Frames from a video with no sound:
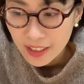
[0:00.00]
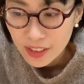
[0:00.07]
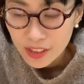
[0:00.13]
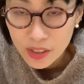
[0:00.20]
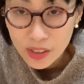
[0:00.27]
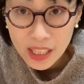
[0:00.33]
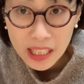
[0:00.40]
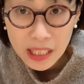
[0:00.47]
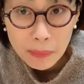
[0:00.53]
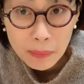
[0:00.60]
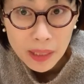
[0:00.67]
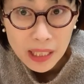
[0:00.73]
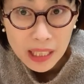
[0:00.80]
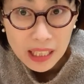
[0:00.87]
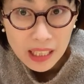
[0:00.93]
to eat
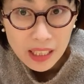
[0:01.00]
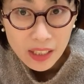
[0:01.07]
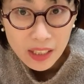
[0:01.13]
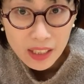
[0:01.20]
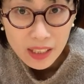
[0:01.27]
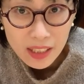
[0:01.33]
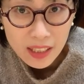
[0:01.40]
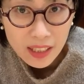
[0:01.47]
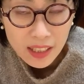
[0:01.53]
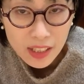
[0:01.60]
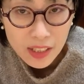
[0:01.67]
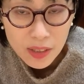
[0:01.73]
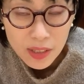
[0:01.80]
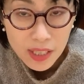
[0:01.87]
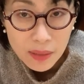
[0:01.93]
me,
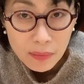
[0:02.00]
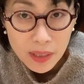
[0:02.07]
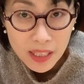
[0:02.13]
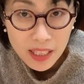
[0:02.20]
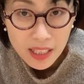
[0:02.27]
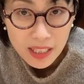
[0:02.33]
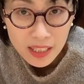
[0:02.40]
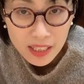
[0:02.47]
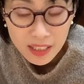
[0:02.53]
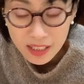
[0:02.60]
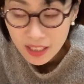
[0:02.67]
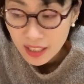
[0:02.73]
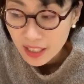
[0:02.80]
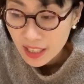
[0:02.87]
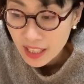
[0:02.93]
to eat meat,
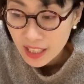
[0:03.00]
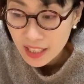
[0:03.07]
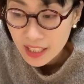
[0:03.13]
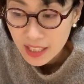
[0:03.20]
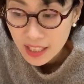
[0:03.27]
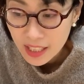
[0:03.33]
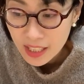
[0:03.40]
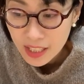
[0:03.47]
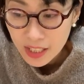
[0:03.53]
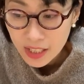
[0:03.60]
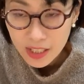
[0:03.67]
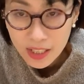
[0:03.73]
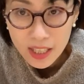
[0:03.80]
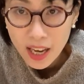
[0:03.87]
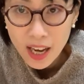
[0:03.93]
it's
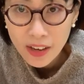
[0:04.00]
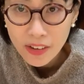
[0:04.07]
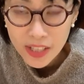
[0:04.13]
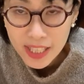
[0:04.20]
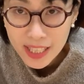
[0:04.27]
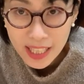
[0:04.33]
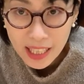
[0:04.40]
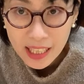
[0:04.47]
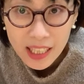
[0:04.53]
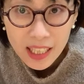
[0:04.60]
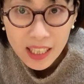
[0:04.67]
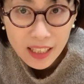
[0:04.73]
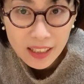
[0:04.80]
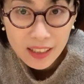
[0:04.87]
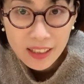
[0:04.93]
just how
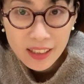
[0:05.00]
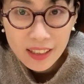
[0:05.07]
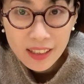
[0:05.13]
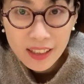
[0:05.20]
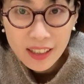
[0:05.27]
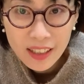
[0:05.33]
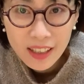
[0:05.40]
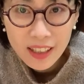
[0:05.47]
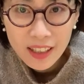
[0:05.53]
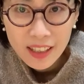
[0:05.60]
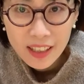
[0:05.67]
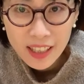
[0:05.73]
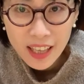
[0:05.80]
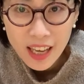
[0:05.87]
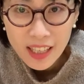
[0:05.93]
exciting.
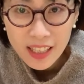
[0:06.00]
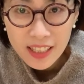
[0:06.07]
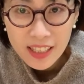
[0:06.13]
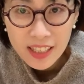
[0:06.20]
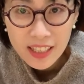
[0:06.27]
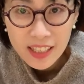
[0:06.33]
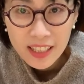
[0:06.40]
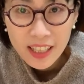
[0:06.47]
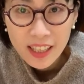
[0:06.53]
Yes.